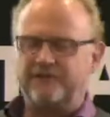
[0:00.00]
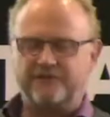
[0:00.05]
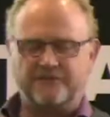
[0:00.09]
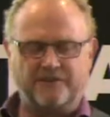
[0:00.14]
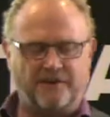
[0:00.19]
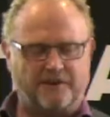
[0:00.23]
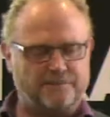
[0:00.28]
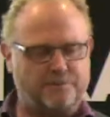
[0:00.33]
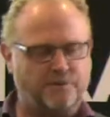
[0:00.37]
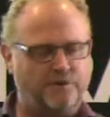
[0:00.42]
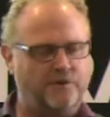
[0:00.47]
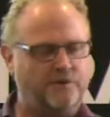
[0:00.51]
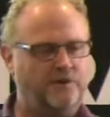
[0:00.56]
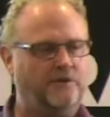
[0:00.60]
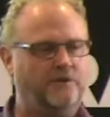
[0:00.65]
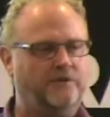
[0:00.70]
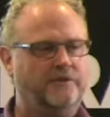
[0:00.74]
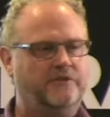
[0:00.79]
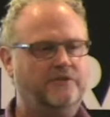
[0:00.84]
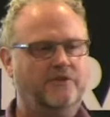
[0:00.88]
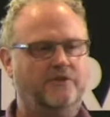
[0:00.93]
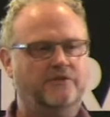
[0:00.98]
you start putting all
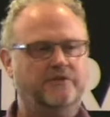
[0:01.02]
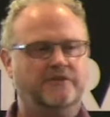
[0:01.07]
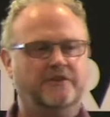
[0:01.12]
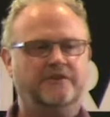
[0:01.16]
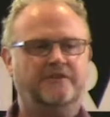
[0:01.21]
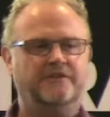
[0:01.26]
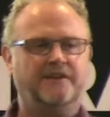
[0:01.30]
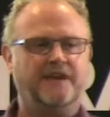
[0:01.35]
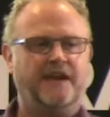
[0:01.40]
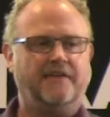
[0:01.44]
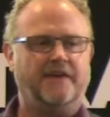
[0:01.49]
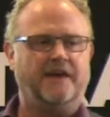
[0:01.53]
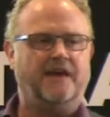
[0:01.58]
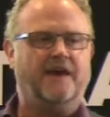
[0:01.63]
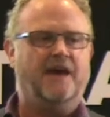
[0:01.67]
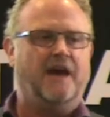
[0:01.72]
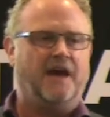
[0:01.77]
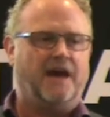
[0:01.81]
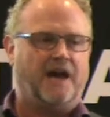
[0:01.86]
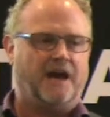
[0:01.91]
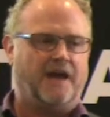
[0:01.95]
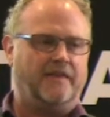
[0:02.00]
this content together,
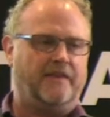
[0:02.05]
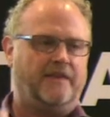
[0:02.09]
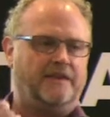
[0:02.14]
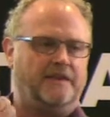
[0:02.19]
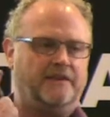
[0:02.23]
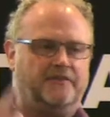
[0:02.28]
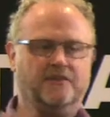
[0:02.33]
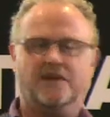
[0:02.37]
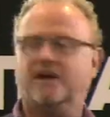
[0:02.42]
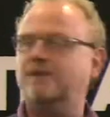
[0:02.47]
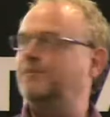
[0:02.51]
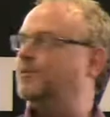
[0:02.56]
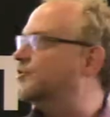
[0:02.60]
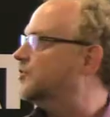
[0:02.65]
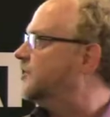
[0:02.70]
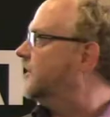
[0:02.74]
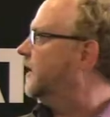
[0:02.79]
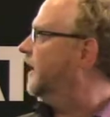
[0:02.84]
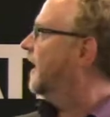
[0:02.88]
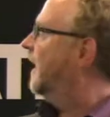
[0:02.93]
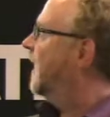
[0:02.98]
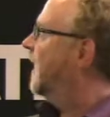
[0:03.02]
and then you start pushing it